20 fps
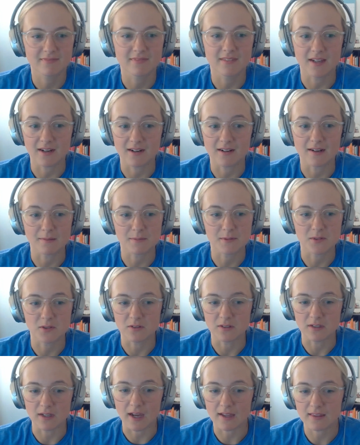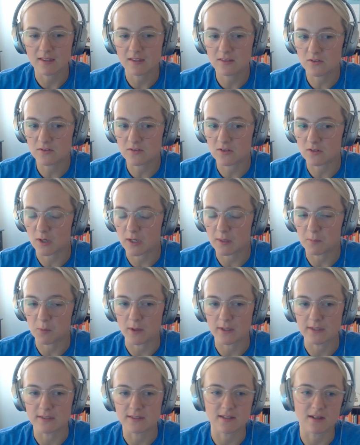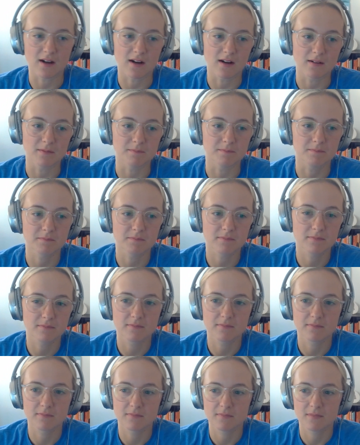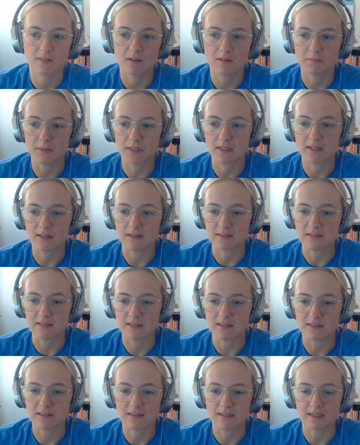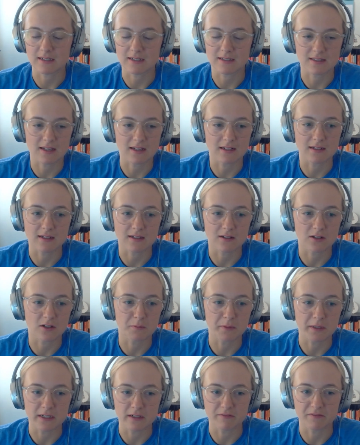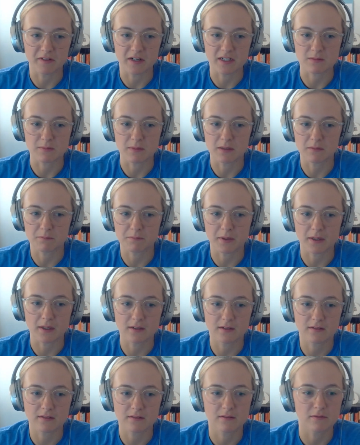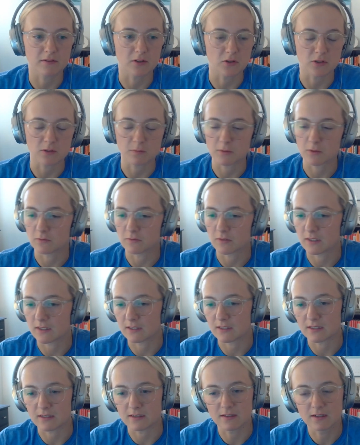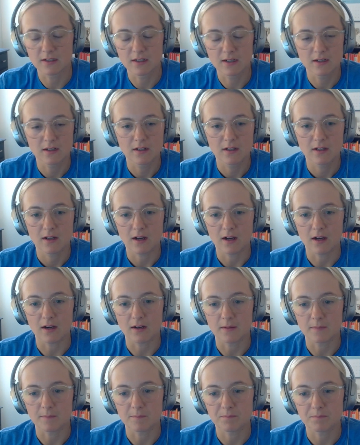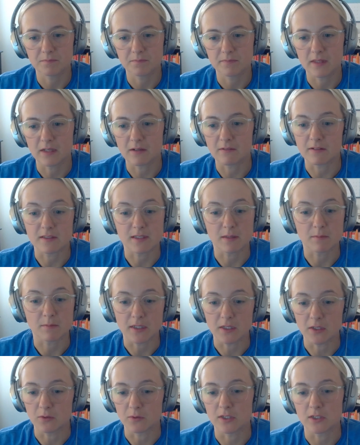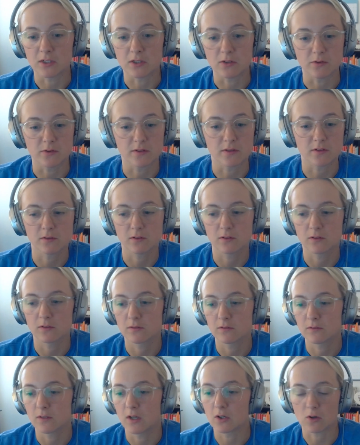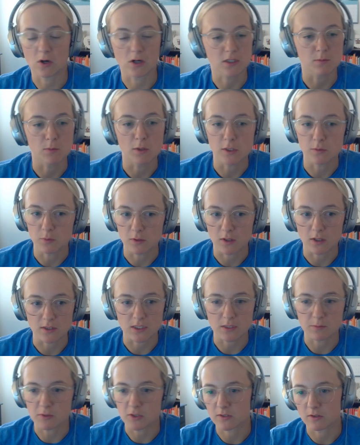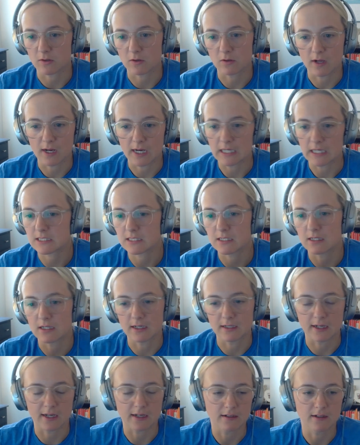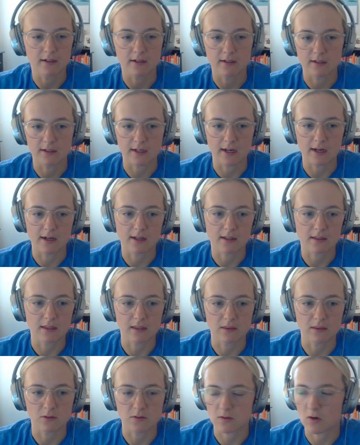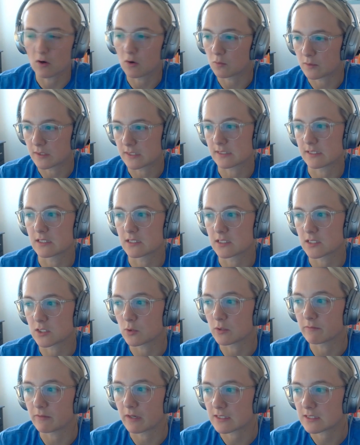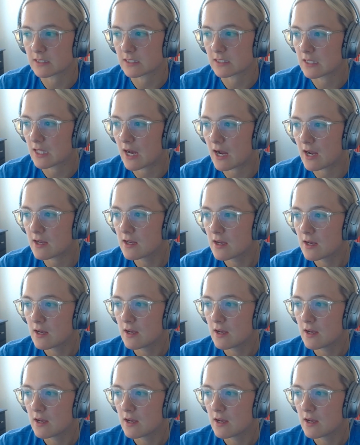Yeah, absolutely. I think those are great points, because, like I said, it could be an investment, but future proofing and if it's something you can use across multiple customers or clients, again, I think those are all reasons to invest in that.